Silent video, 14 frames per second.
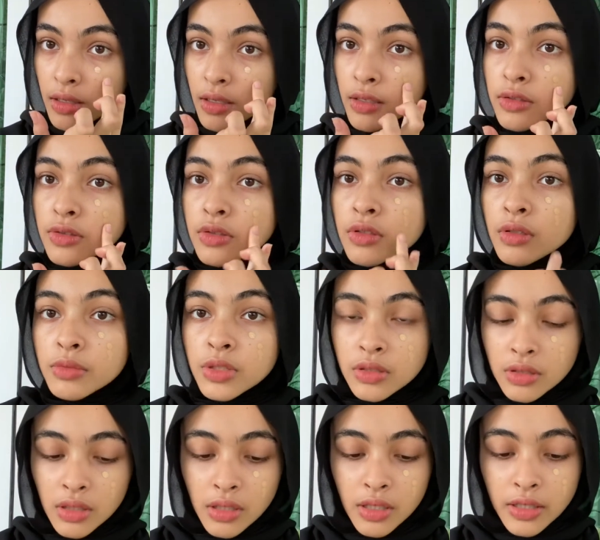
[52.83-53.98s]
So I'm
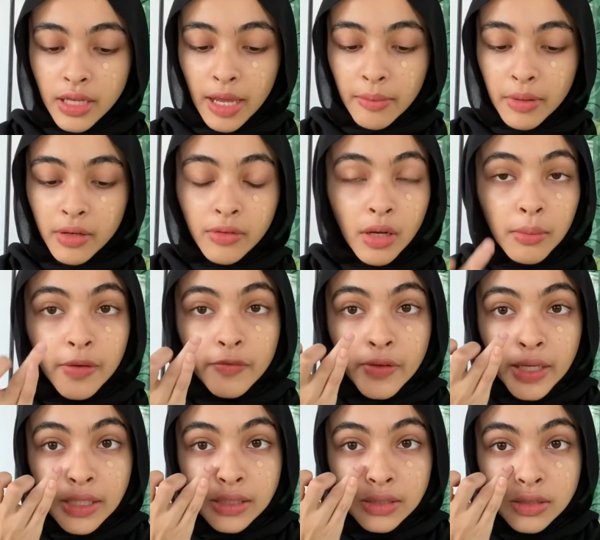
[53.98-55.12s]
just gonna dab it around my
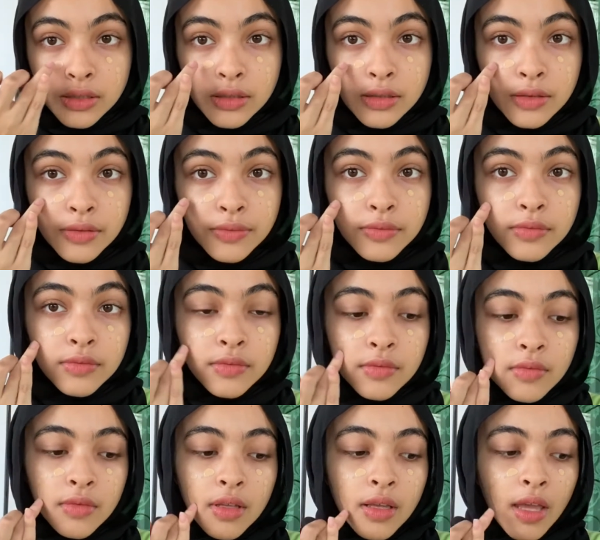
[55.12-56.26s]
face.
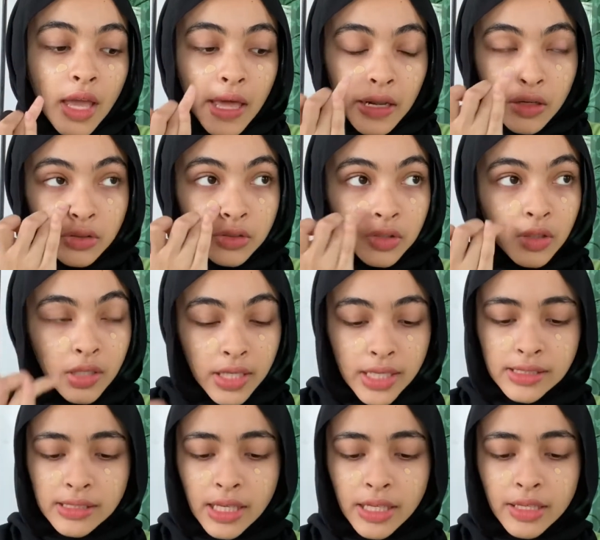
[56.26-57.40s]
And also
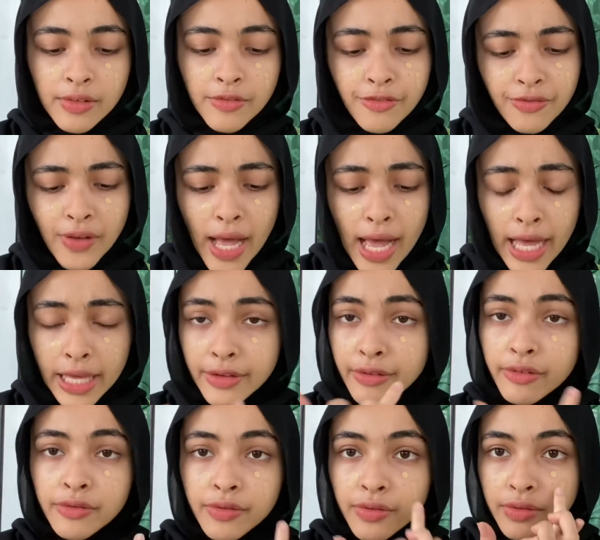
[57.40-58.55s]
it's like 5
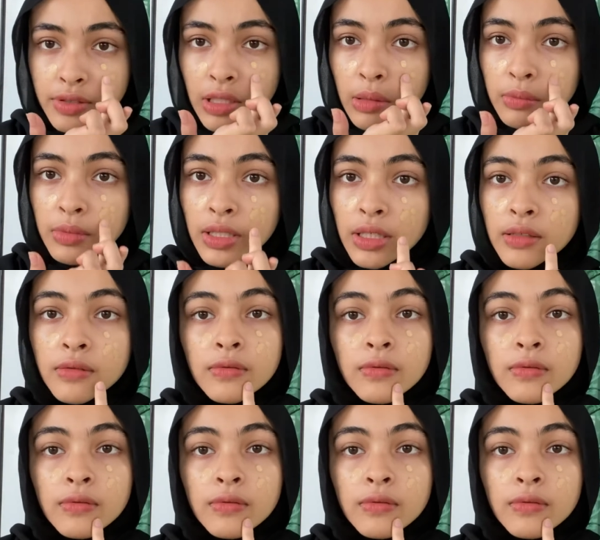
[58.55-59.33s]
something,